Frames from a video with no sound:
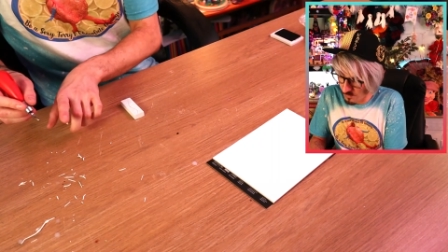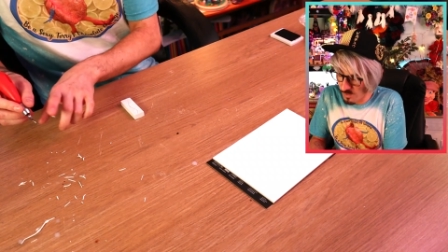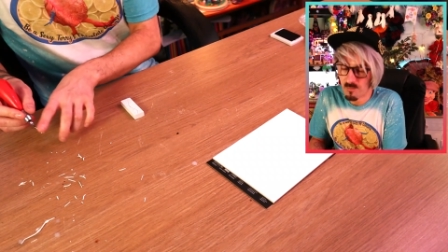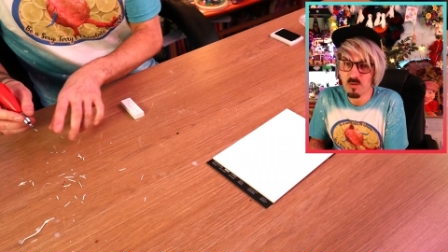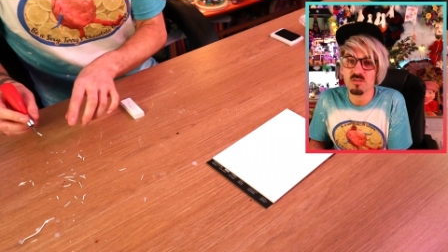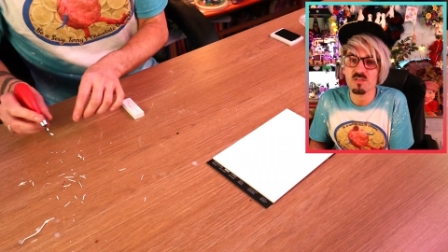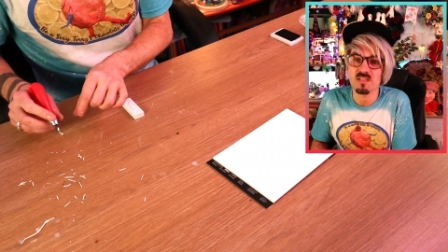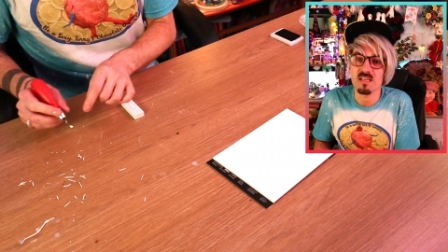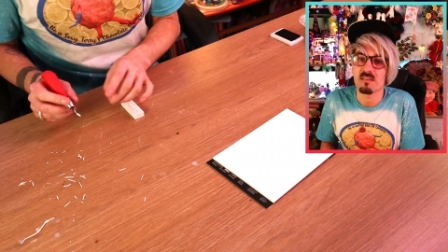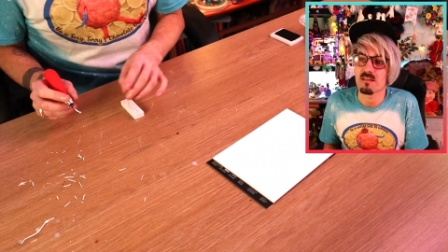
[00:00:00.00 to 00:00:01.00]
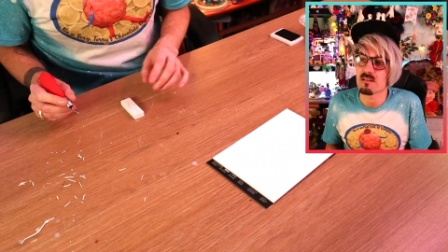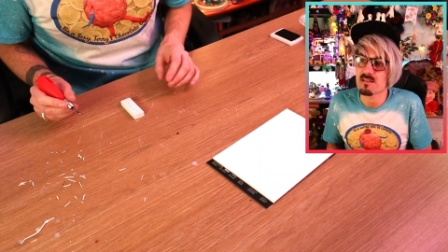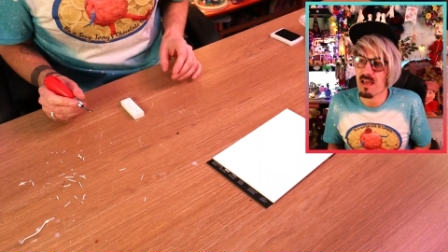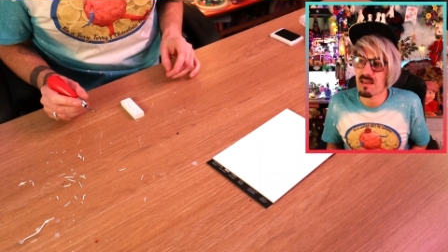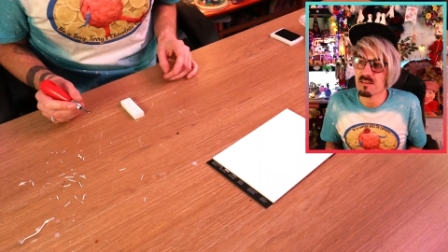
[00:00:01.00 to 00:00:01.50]
know what, I'm not just saying
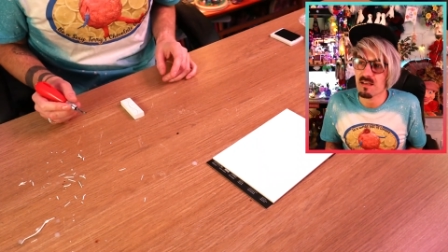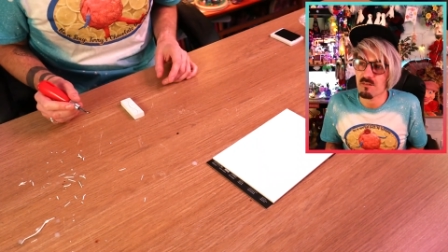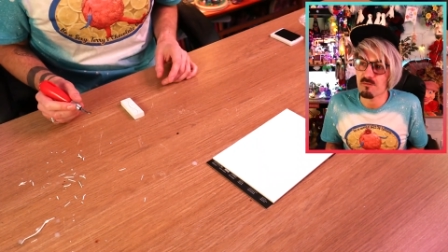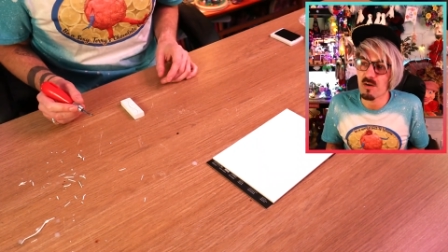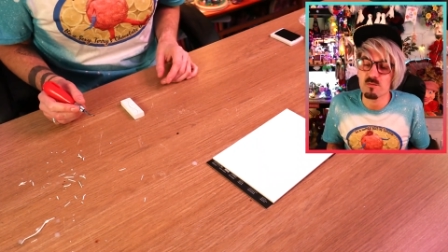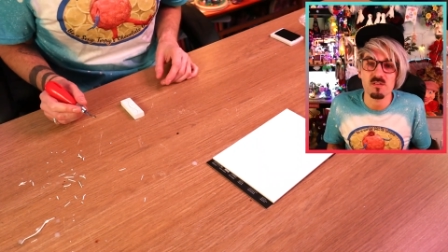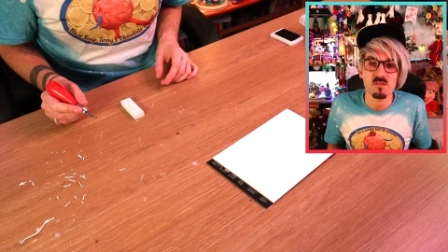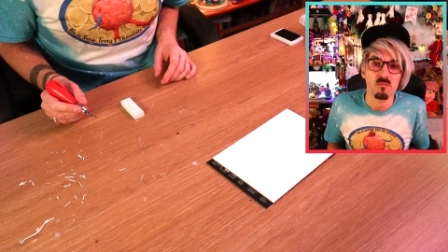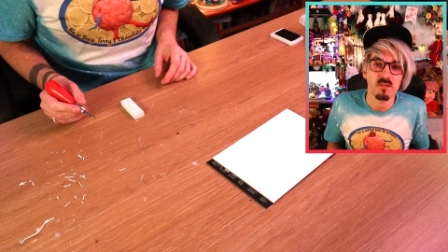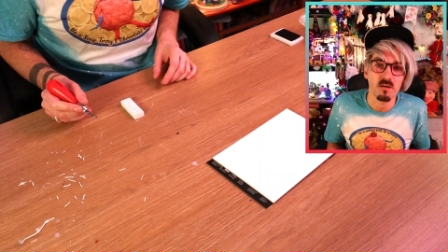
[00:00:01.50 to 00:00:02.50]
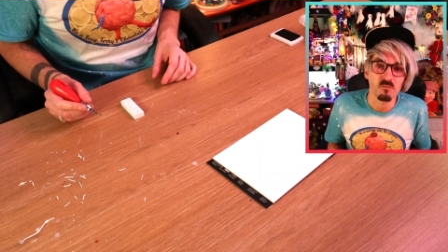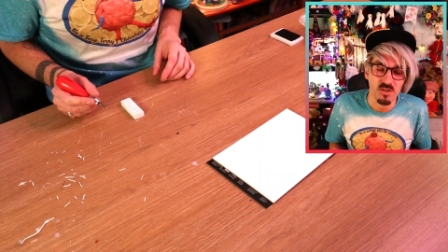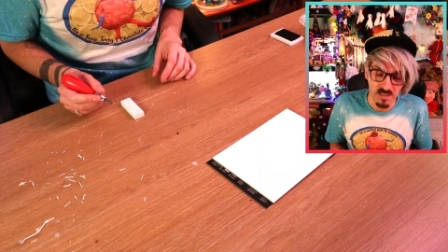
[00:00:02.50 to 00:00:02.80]
this. I think I've found something I'm